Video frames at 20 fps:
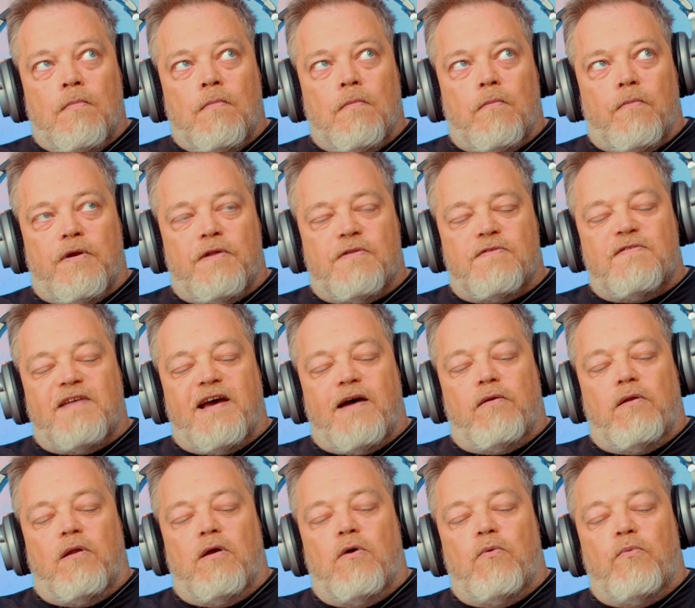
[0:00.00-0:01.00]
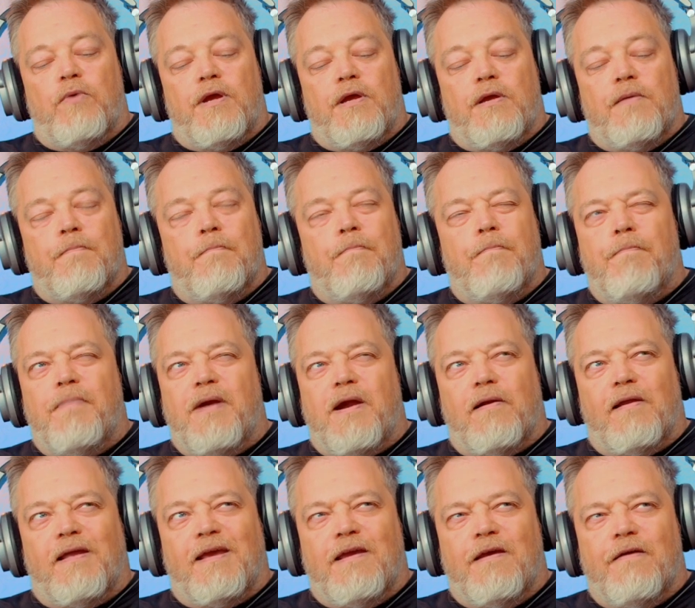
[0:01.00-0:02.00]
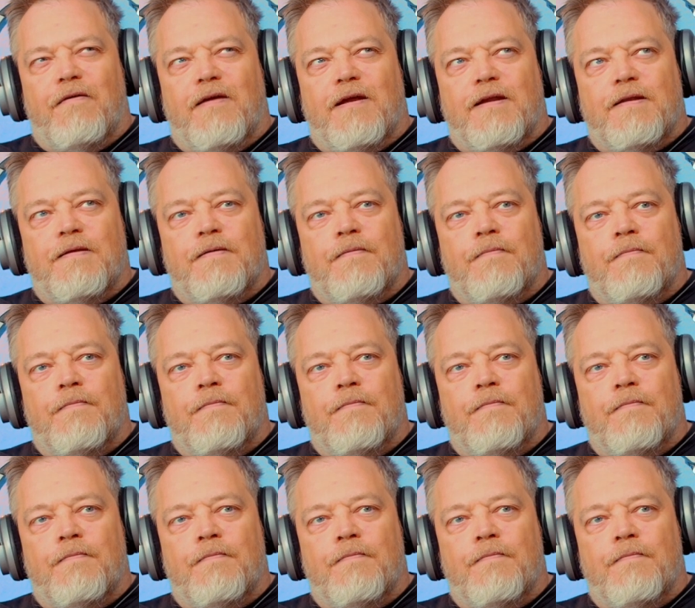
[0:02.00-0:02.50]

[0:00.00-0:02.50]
When it's down low, we barely hear it.